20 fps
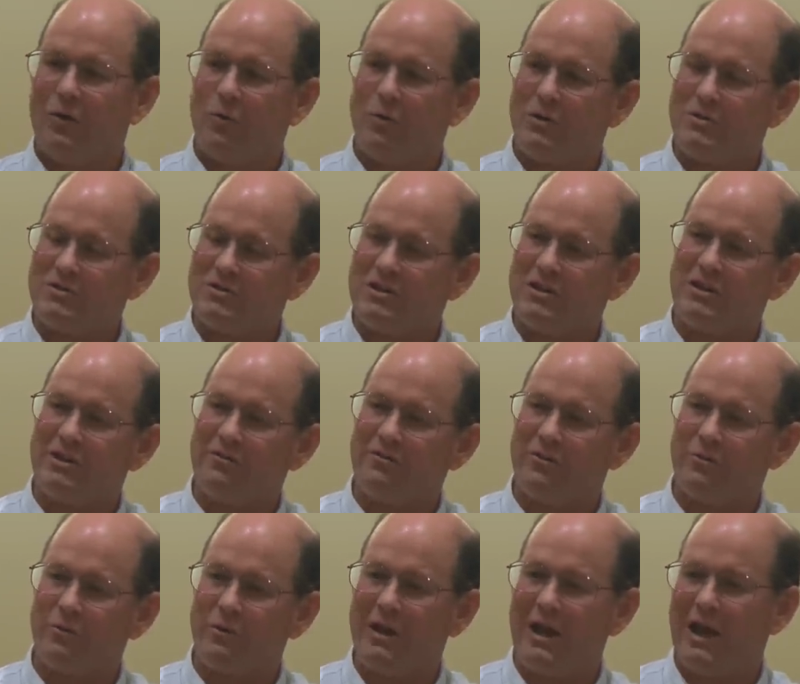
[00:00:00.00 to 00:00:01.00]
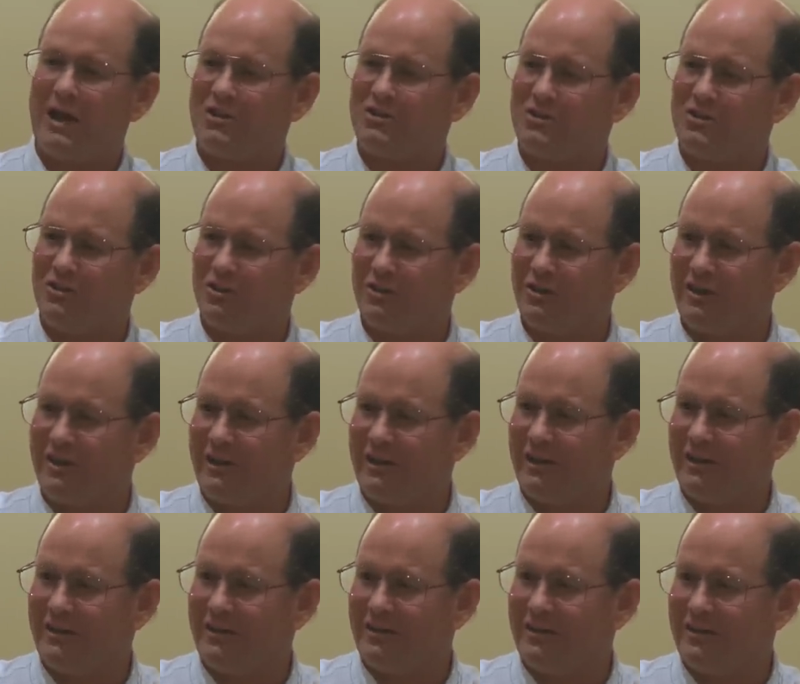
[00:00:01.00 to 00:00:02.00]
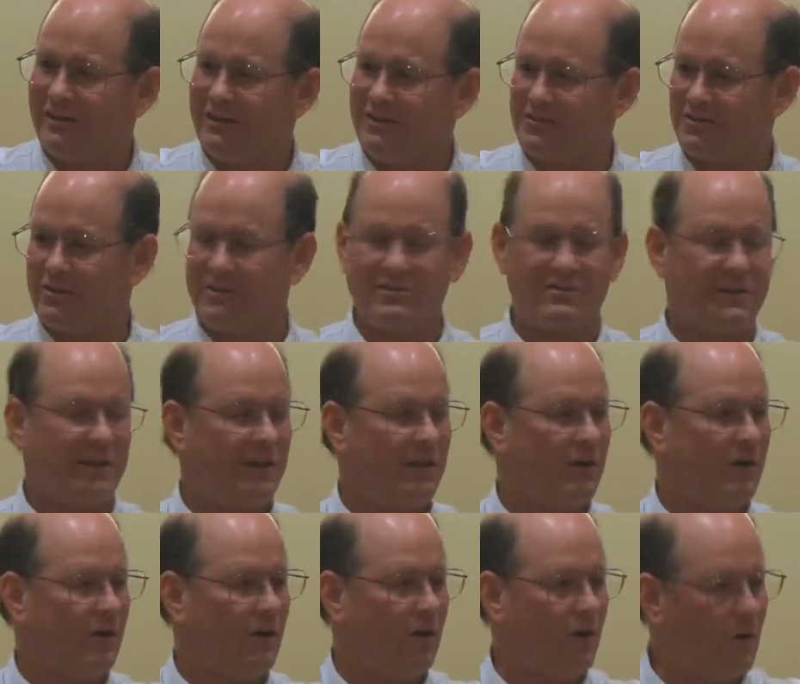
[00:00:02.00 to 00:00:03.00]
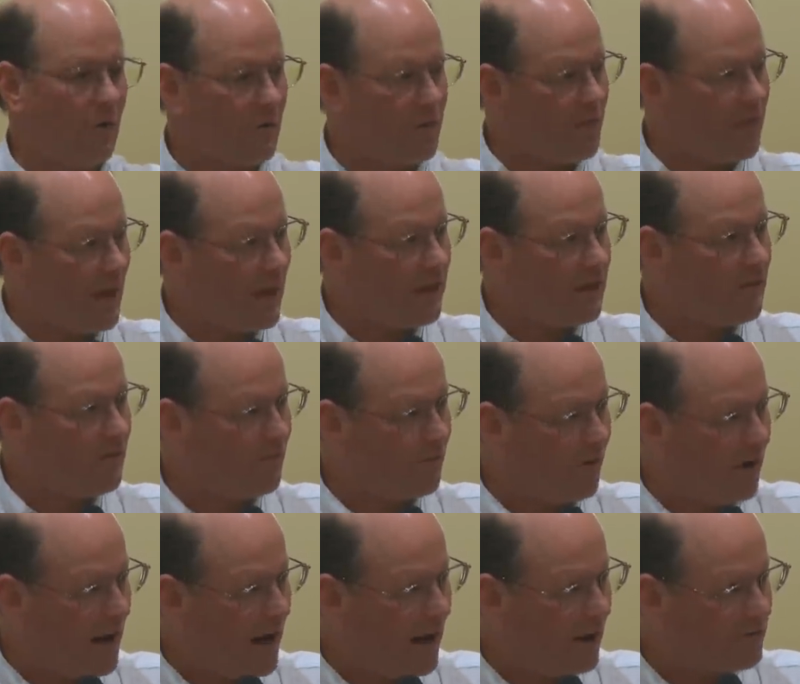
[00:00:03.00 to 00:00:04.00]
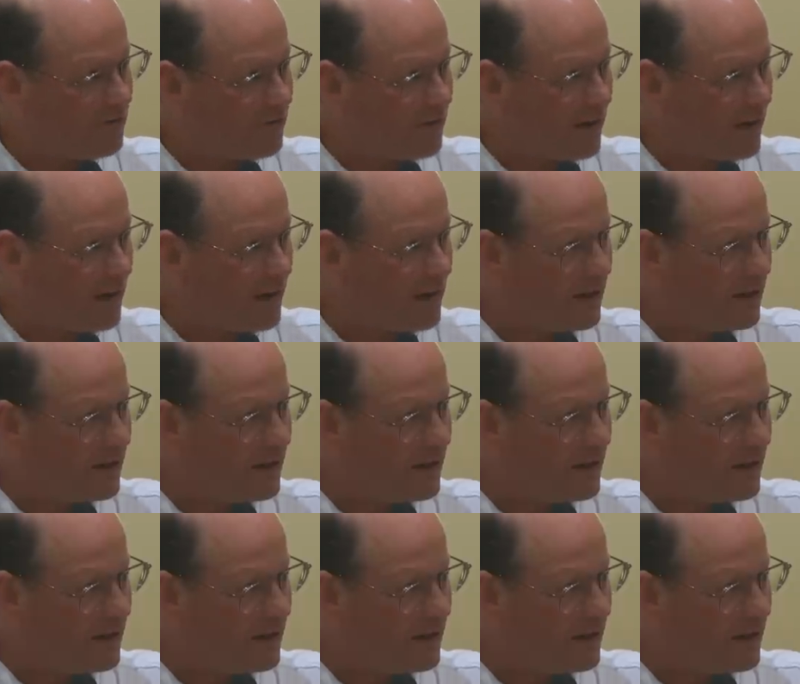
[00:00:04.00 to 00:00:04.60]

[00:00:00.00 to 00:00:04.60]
What's the different reaction you're going to get? He's going to say, oh, thank you for asking.